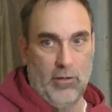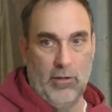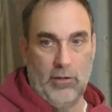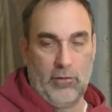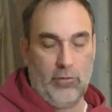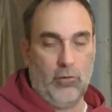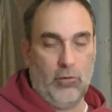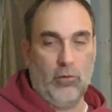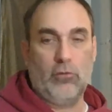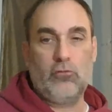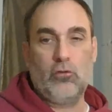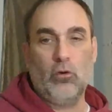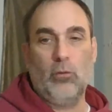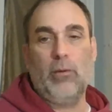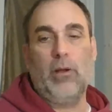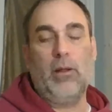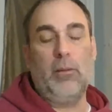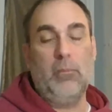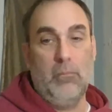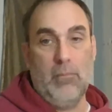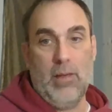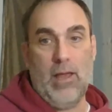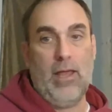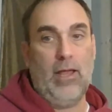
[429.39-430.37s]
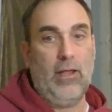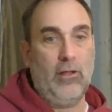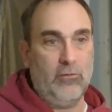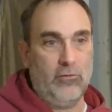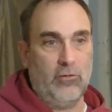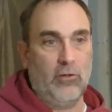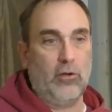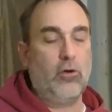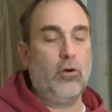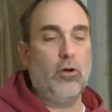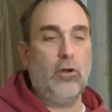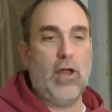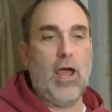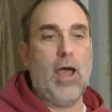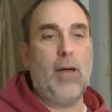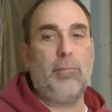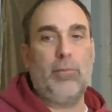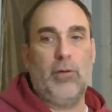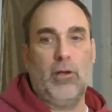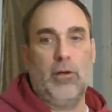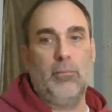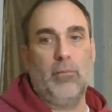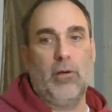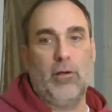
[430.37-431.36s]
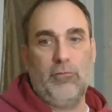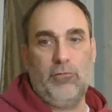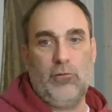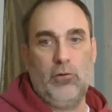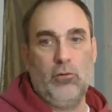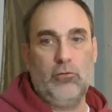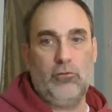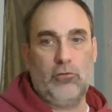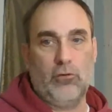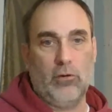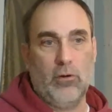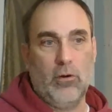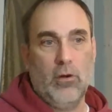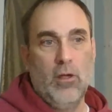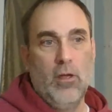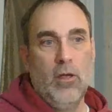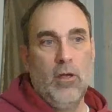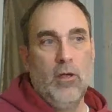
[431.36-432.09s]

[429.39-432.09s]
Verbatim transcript: like, there are so many mays that could happen in my future,